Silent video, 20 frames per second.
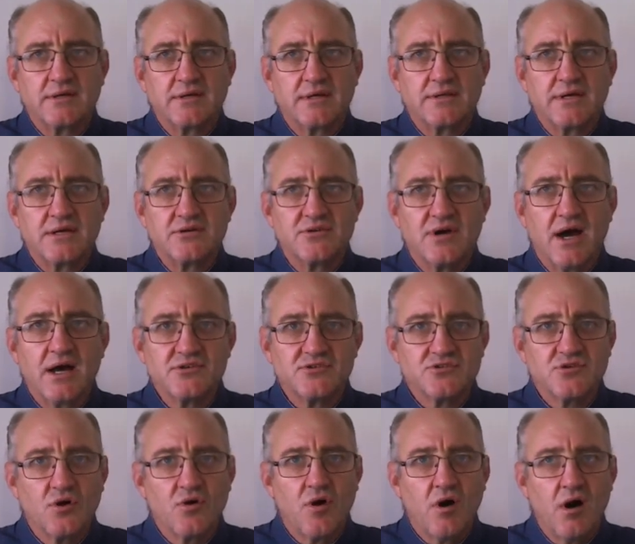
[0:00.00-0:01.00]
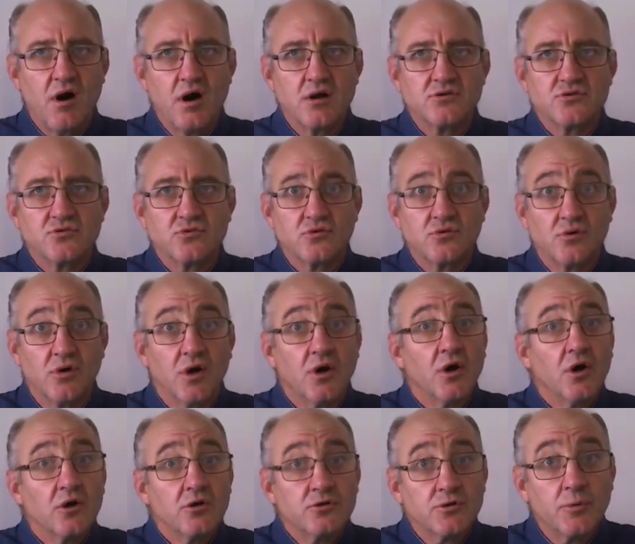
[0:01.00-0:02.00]
that they tried so hard
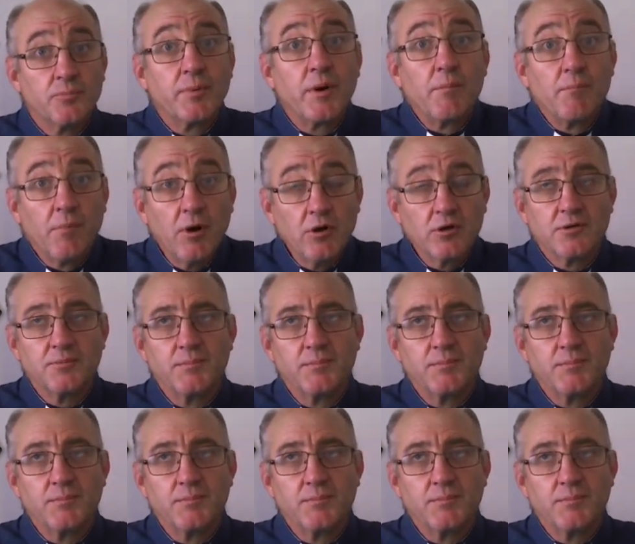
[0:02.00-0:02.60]
to promote,